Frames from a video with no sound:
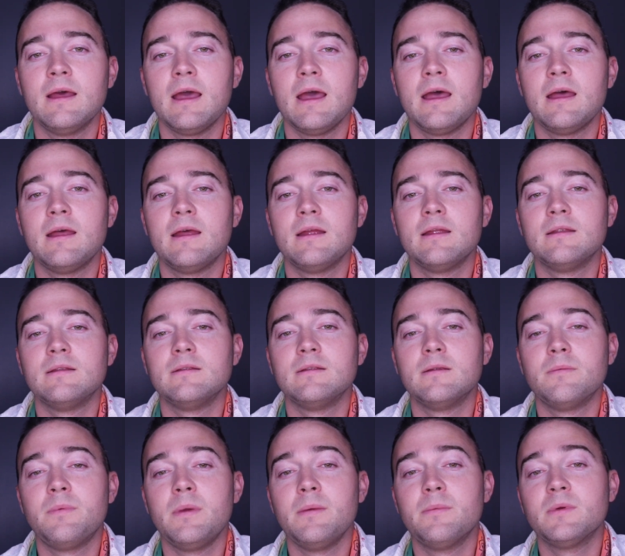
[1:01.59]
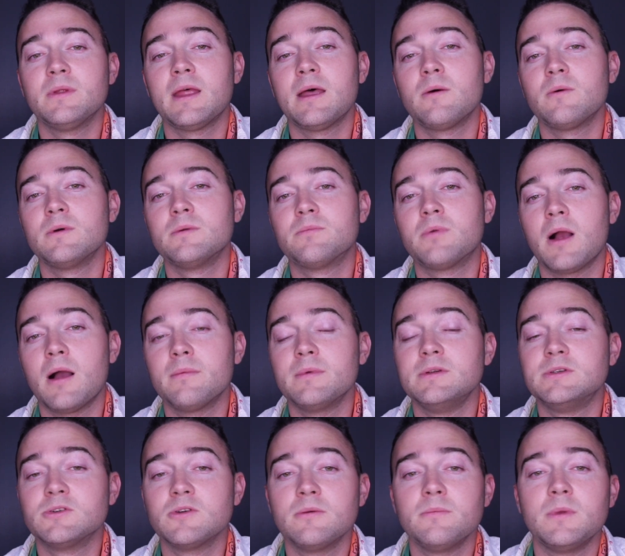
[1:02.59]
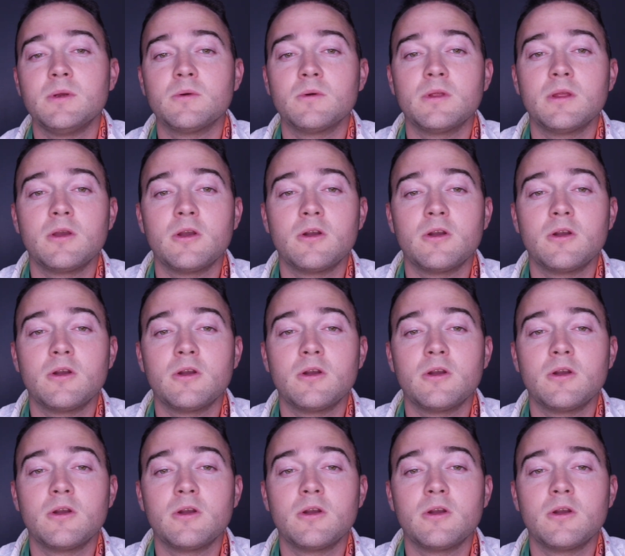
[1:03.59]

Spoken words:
and the people that would probably treat me really